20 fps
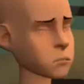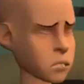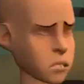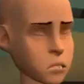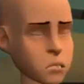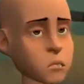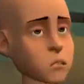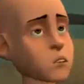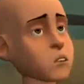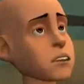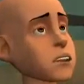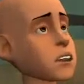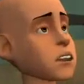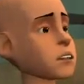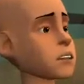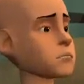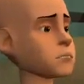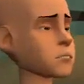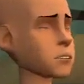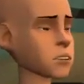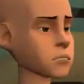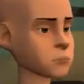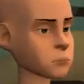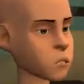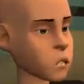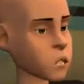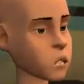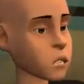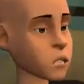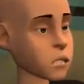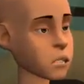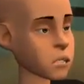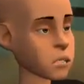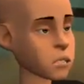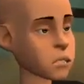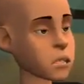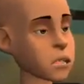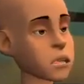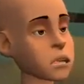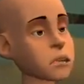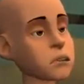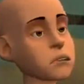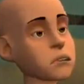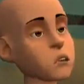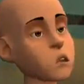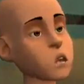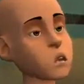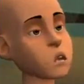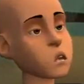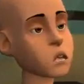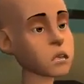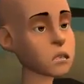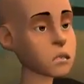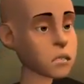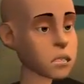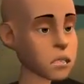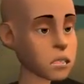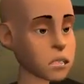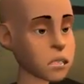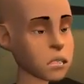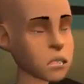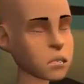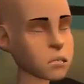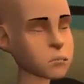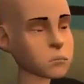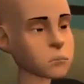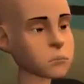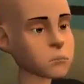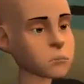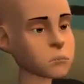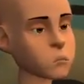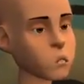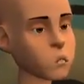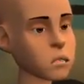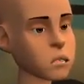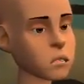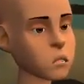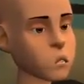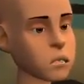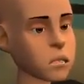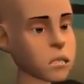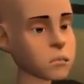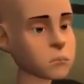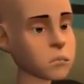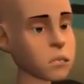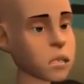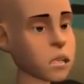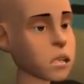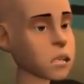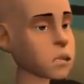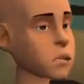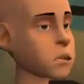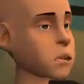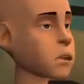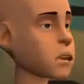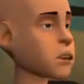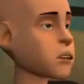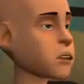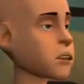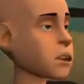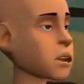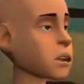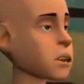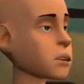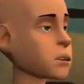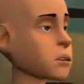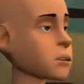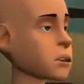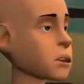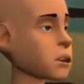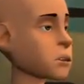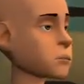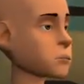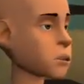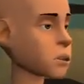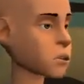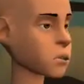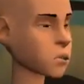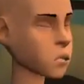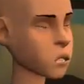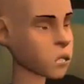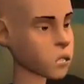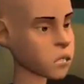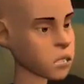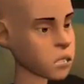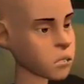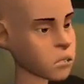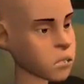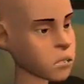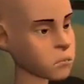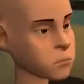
know, Dad. I'm just not looking forward to today. We're going to be taking the FitnessGram Pacer Test.